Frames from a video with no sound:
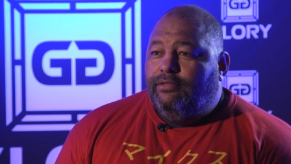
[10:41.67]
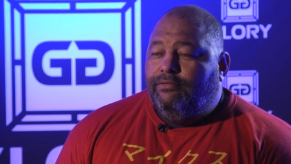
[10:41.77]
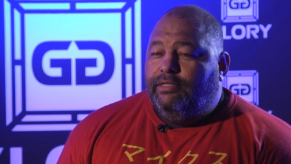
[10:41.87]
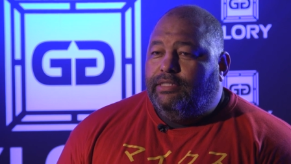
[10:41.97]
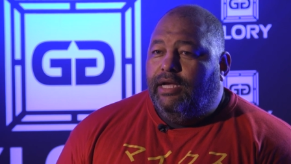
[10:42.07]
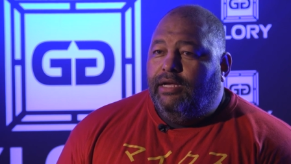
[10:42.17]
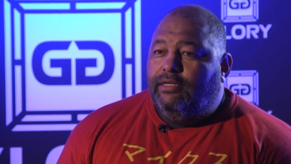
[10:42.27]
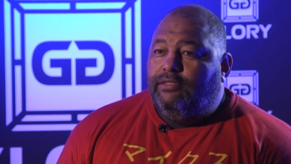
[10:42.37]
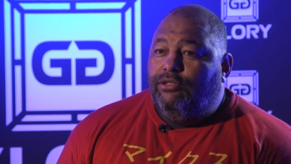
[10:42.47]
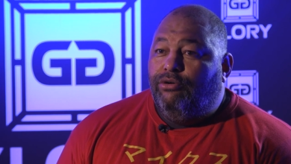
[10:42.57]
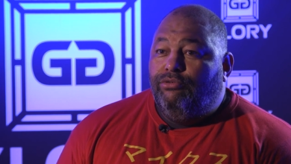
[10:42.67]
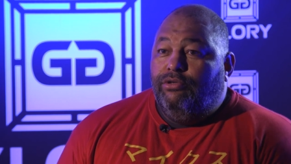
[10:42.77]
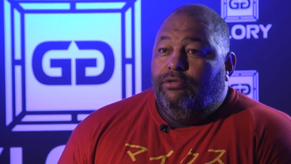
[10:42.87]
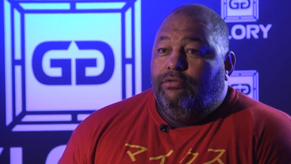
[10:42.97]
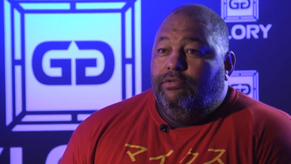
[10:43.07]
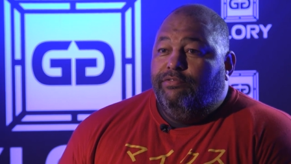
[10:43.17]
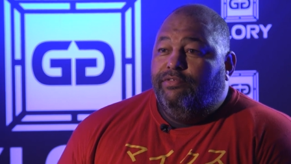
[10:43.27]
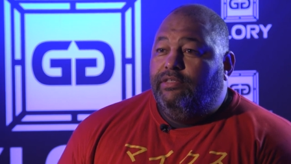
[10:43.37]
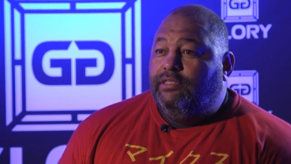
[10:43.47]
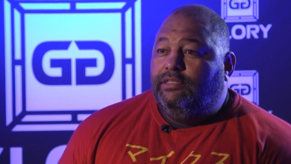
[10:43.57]
which I don't know
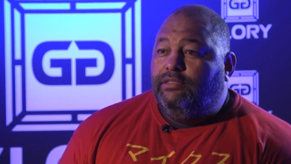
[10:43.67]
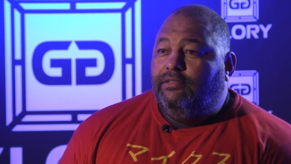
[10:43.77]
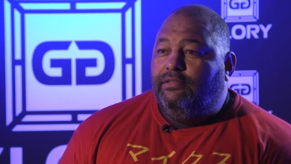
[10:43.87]
if he's